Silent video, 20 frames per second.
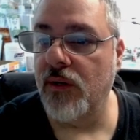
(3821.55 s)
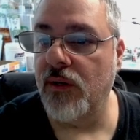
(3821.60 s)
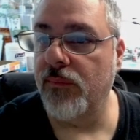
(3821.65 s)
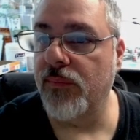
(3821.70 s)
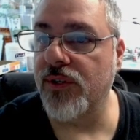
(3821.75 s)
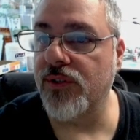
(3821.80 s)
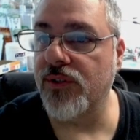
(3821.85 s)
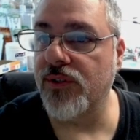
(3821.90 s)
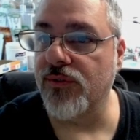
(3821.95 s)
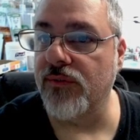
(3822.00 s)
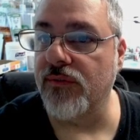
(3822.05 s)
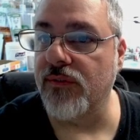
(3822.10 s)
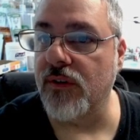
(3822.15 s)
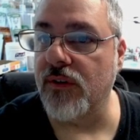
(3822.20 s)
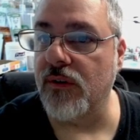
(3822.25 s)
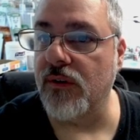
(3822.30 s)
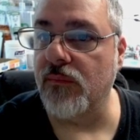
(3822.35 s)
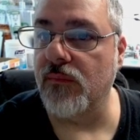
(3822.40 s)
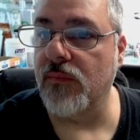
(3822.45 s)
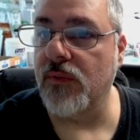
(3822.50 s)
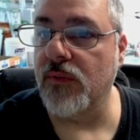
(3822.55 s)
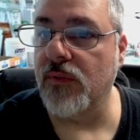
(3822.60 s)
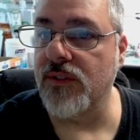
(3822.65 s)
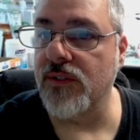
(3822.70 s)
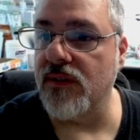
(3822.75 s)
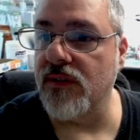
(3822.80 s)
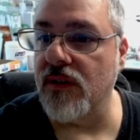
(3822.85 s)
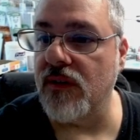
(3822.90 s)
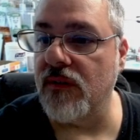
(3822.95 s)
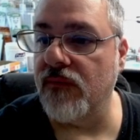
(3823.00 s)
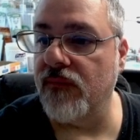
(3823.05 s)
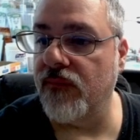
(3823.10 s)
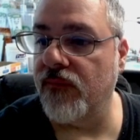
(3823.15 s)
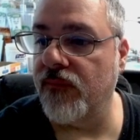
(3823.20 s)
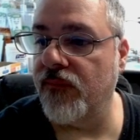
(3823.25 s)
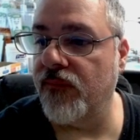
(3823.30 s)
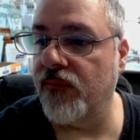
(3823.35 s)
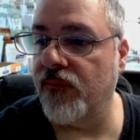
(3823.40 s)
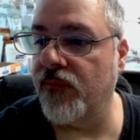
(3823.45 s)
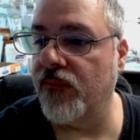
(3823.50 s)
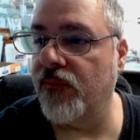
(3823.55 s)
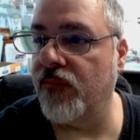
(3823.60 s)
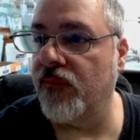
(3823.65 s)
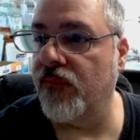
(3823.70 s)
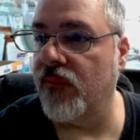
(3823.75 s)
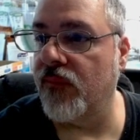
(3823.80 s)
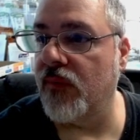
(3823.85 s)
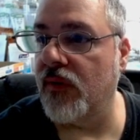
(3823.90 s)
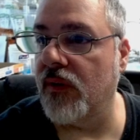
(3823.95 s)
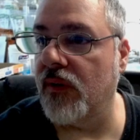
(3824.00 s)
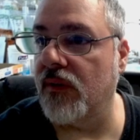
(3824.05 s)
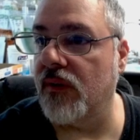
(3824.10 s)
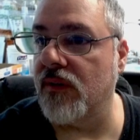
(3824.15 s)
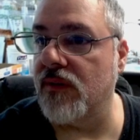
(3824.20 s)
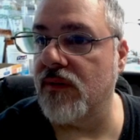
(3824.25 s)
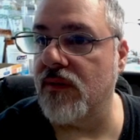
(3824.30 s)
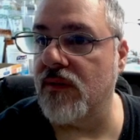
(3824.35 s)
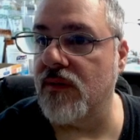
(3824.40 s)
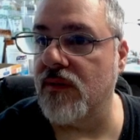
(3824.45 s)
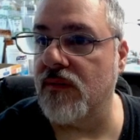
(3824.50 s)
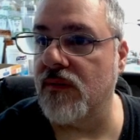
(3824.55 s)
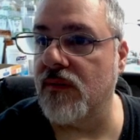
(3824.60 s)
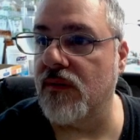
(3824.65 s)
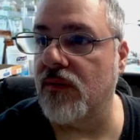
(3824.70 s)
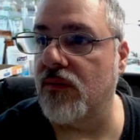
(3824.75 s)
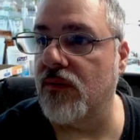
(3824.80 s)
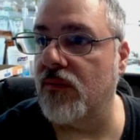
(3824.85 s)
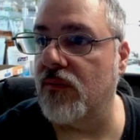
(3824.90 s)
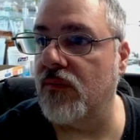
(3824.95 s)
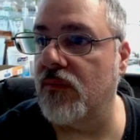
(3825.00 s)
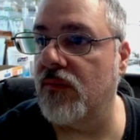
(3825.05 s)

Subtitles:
picture of it up. Let's see. Unless I go.